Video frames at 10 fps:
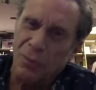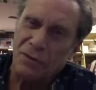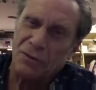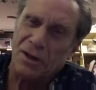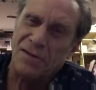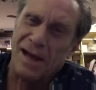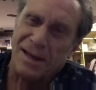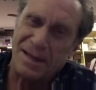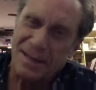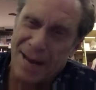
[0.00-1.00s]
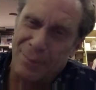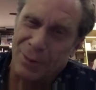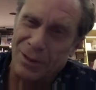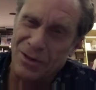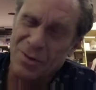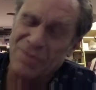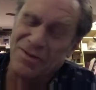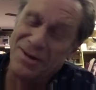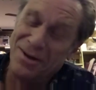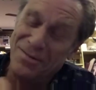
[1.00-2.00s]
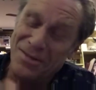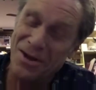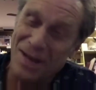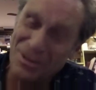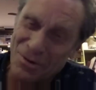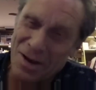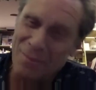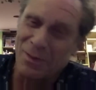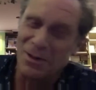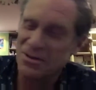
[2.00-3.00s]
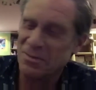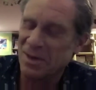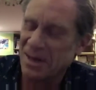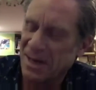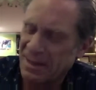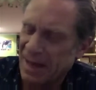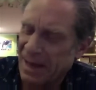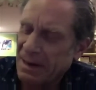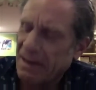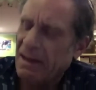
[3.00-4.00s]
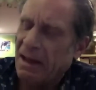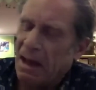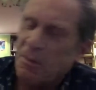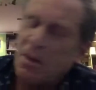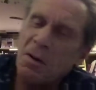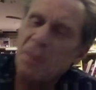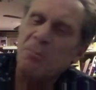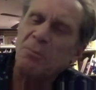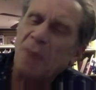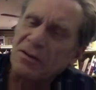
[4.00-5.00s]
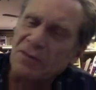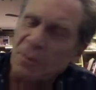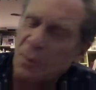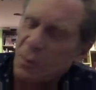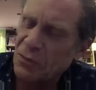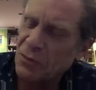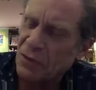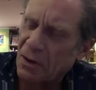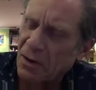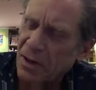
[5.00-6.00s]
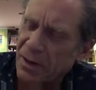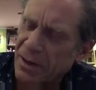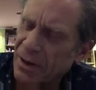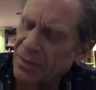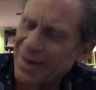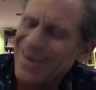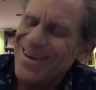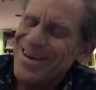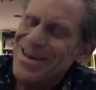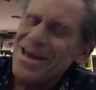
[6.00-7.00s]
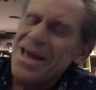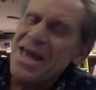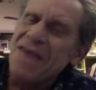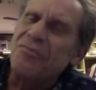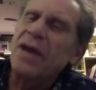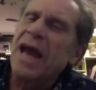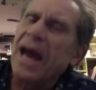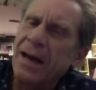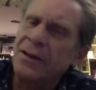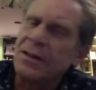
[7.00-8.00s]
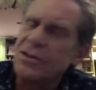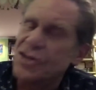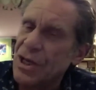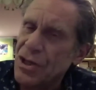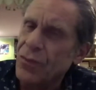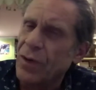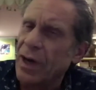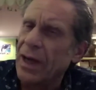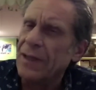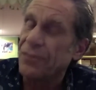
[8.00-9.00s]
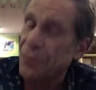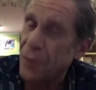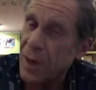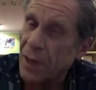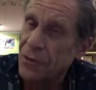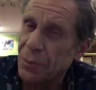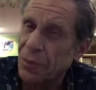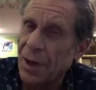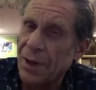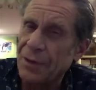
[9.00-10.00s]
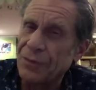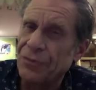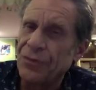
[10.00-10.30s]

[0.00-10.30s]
start attacking capitalism. I said, no, that's crapitalism, I like that. But back to something we were saying earlier, you know, I think if we had genuine free enterprise,